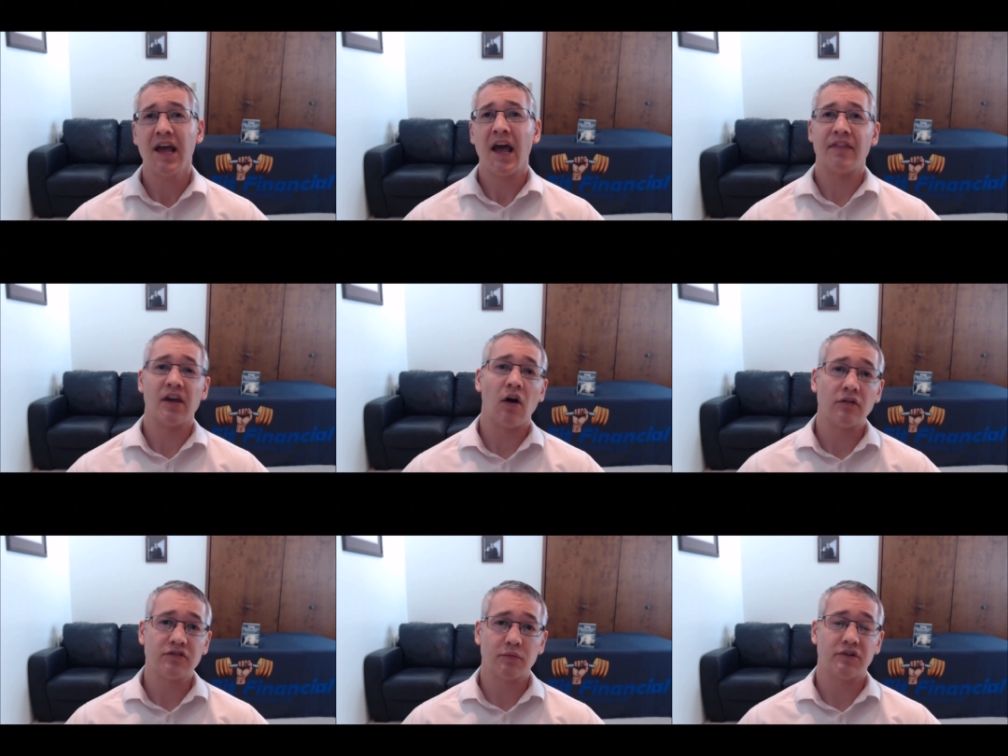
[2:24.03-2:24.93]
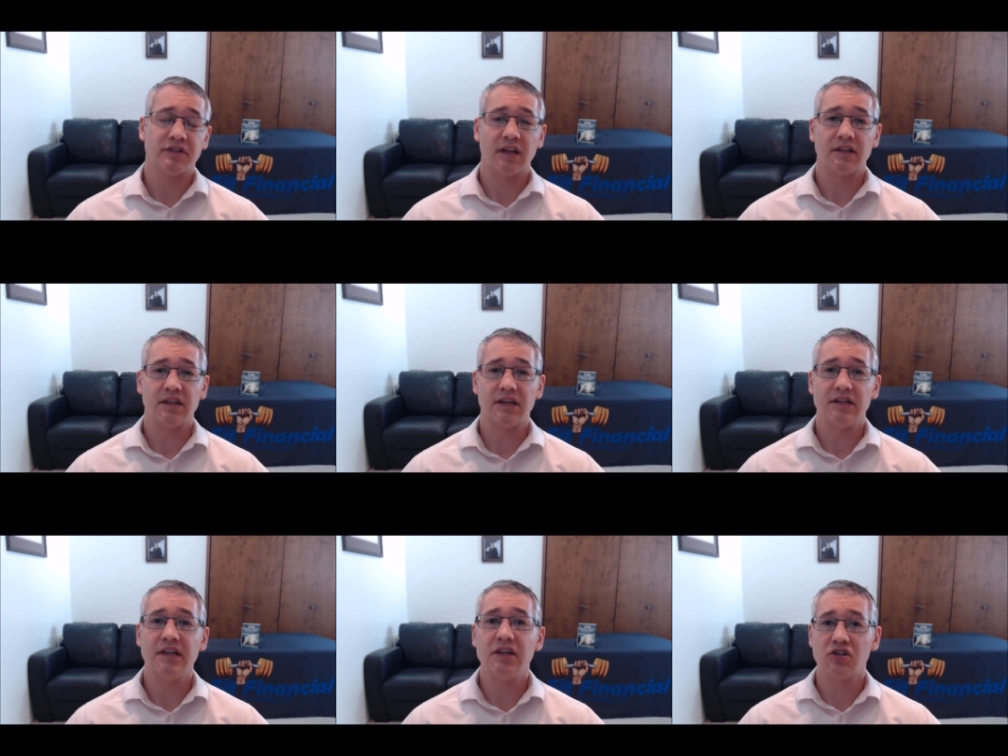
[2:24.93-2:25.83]
and they also present the
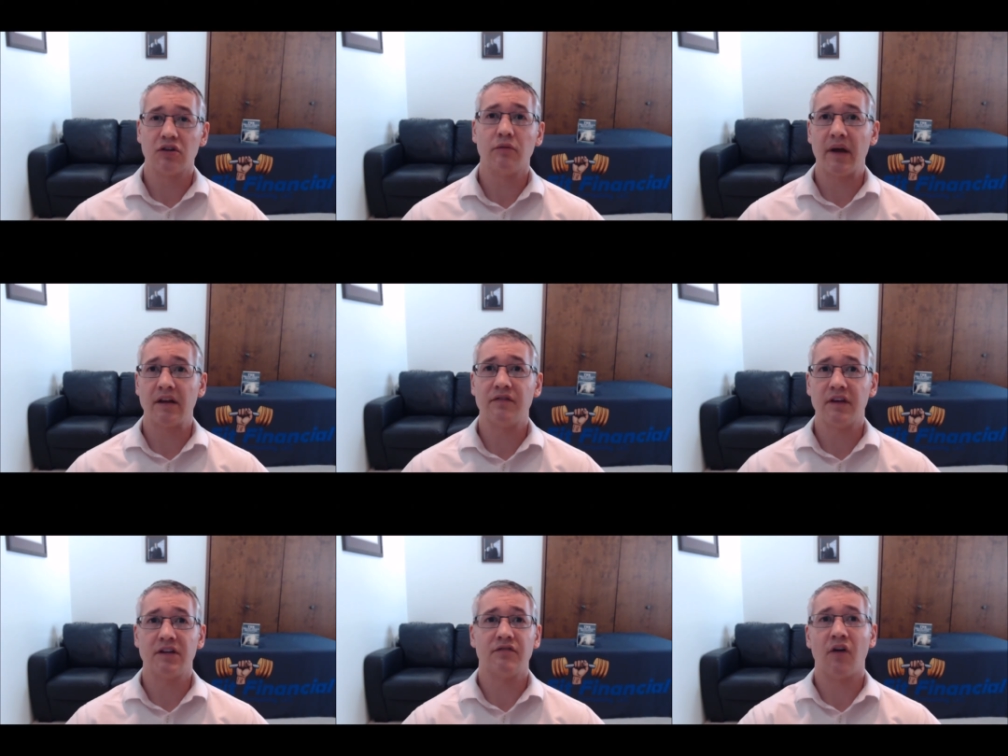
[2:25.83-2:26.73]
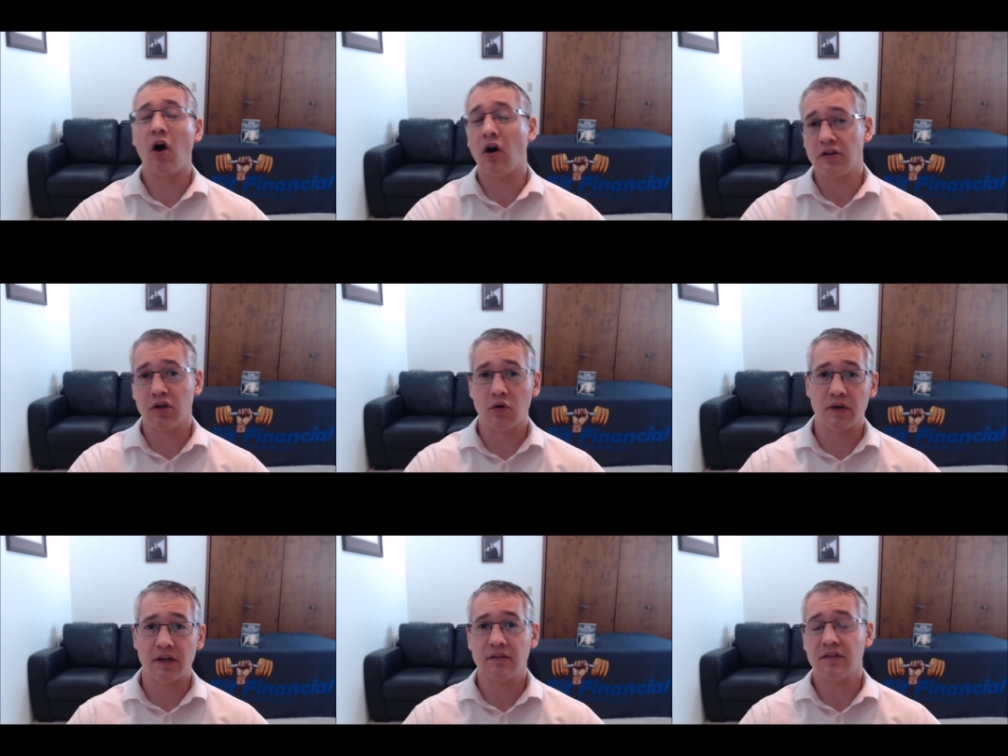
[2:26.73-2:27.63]
additional benefit of the
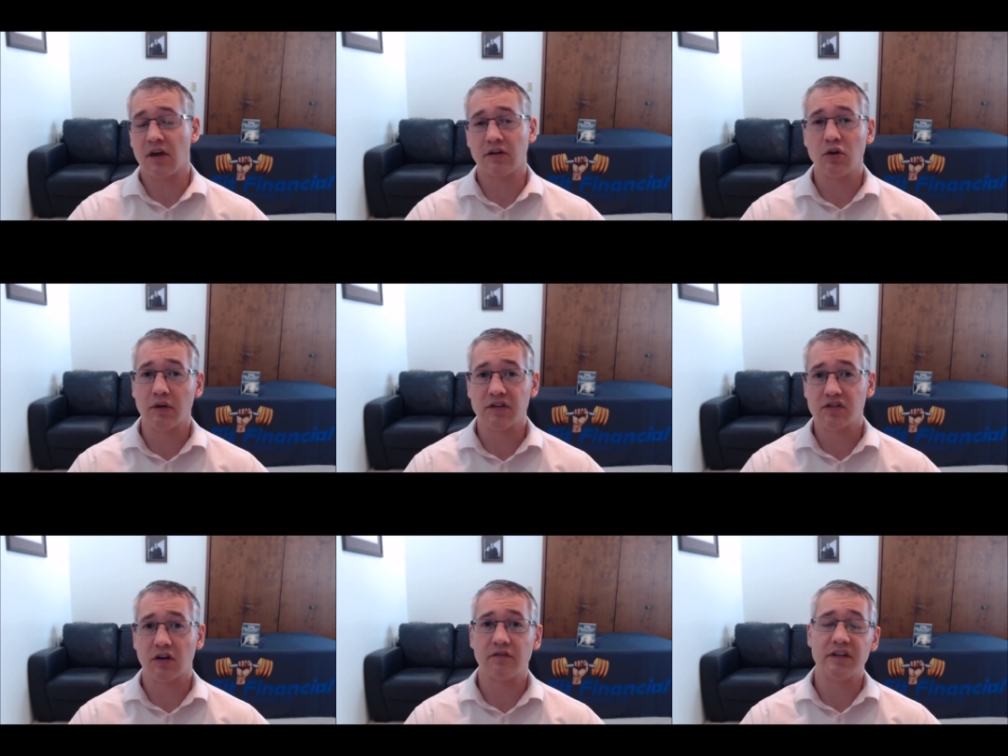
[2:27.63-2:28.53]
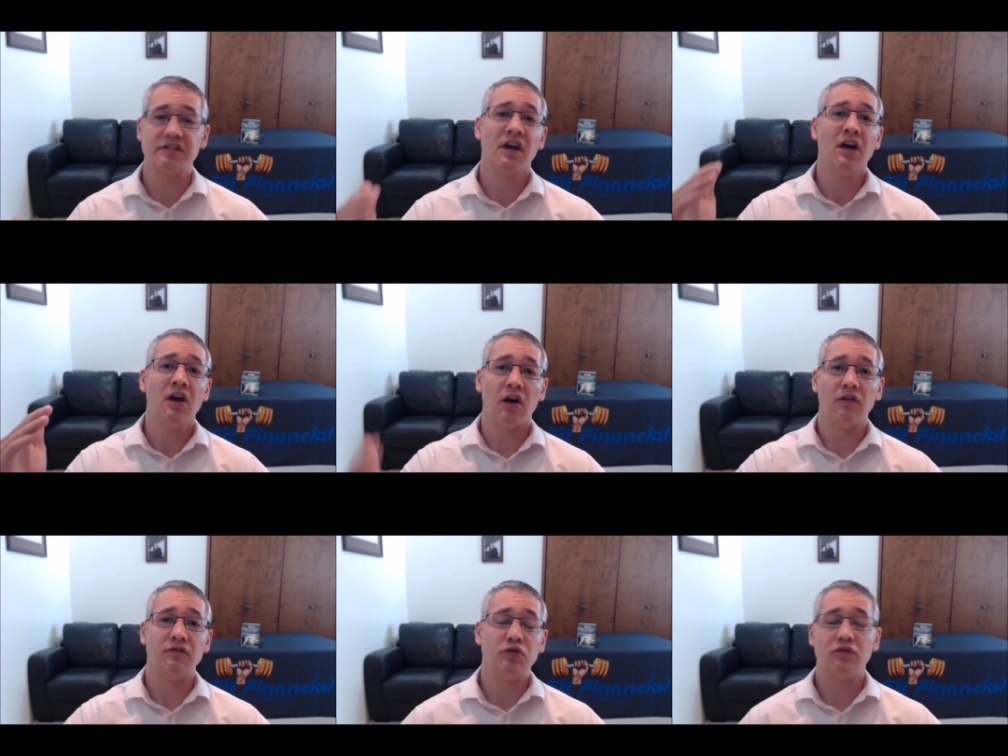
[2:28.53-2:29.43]
ongoing service
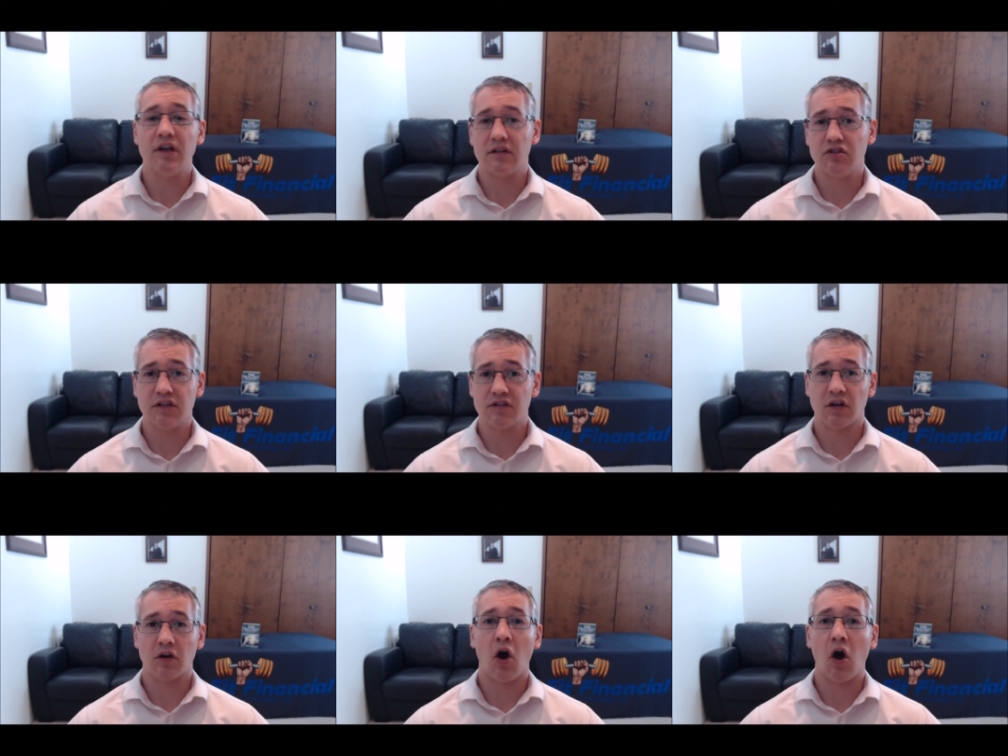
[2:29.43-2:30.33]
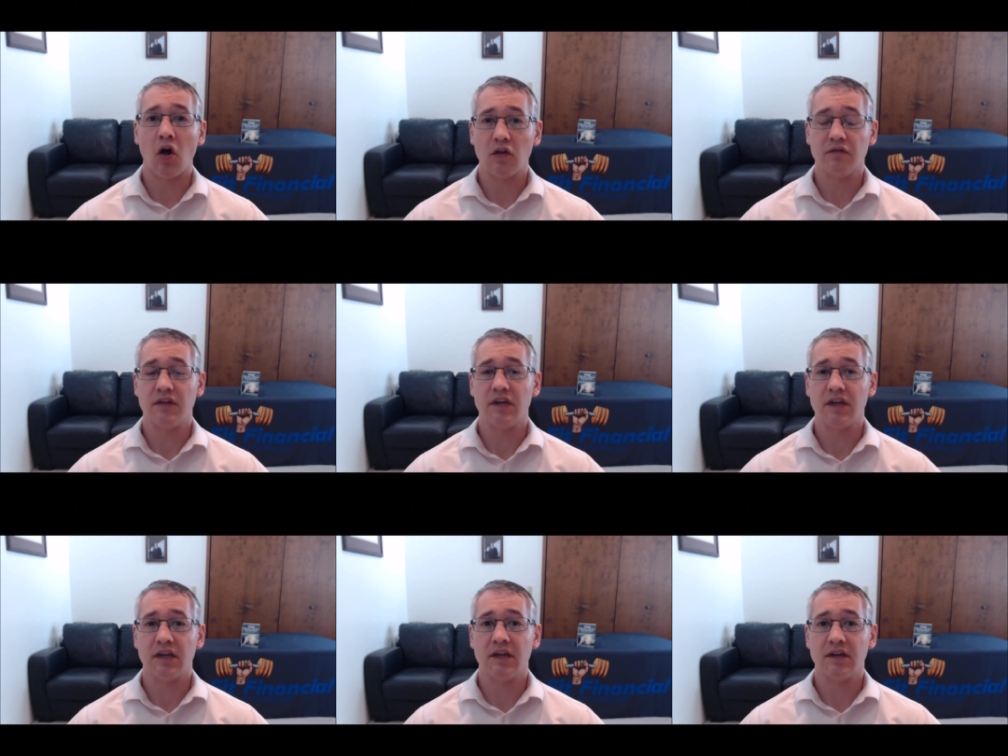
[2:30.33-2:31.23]
of due diligence on all of
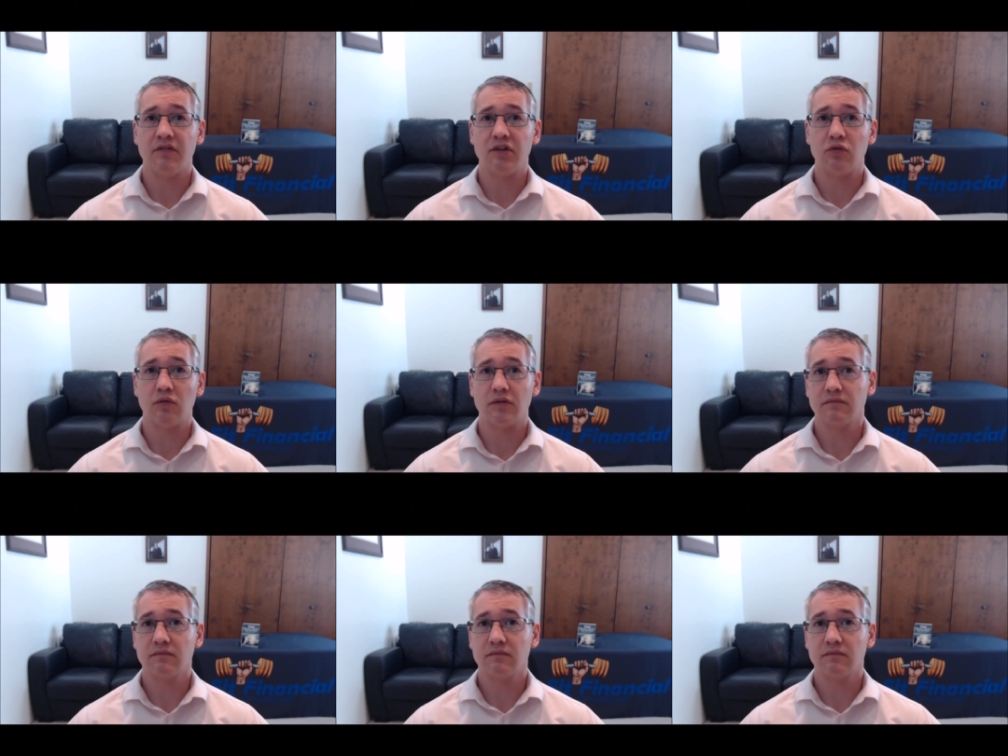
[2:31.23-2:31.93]
the individual